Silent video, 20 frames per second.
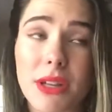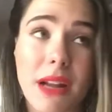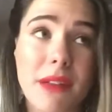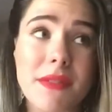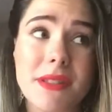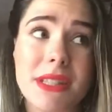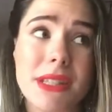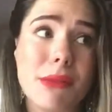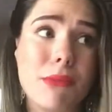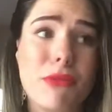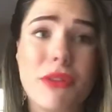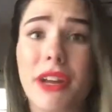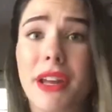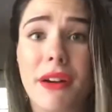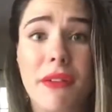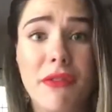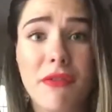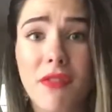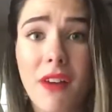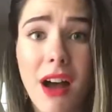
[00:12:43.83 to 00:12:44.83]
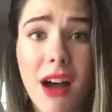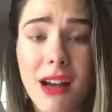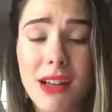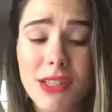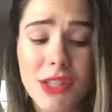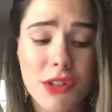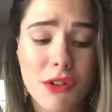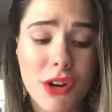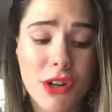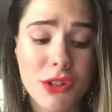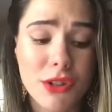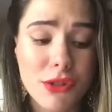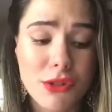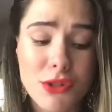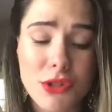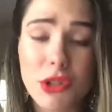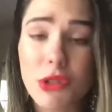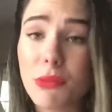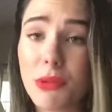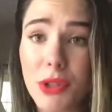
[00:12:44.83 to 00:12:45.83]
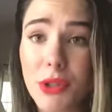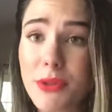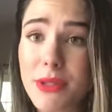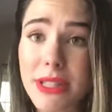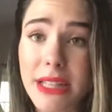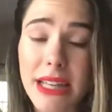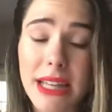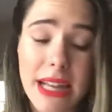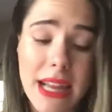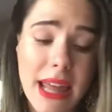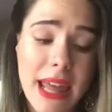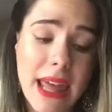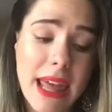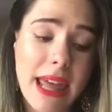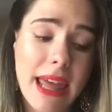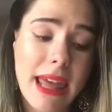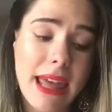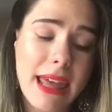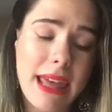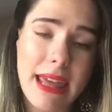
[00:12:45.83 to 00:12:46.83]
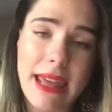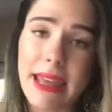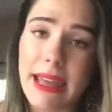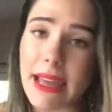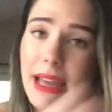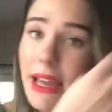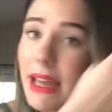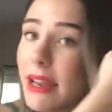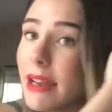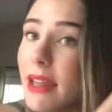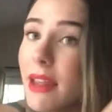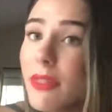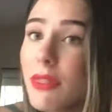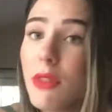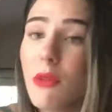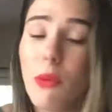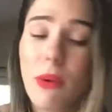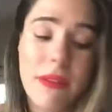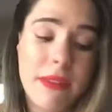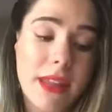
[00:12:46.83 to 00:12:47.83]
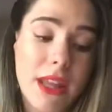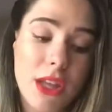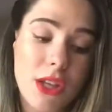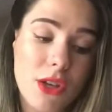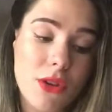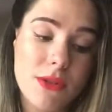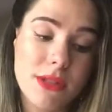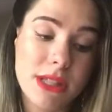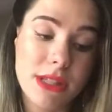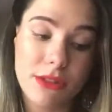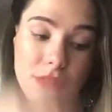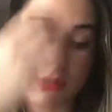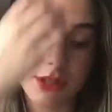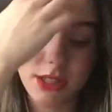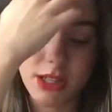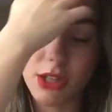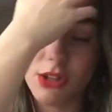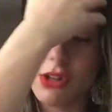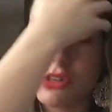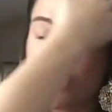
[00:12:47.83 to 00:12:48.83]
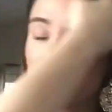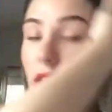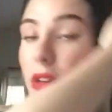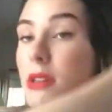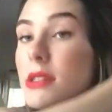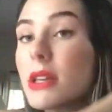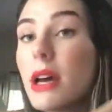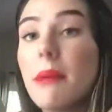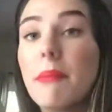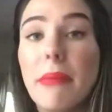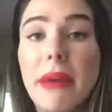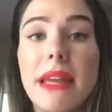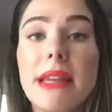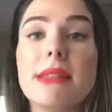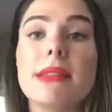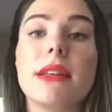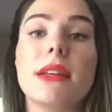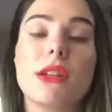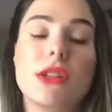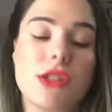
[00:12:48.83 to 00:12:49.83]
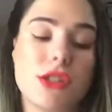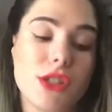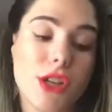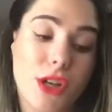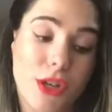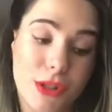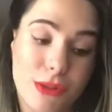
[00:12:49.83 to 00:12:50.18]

I've seen Brianna Fox here on YouTube use it, and when they use it, their skin just looks amazing. So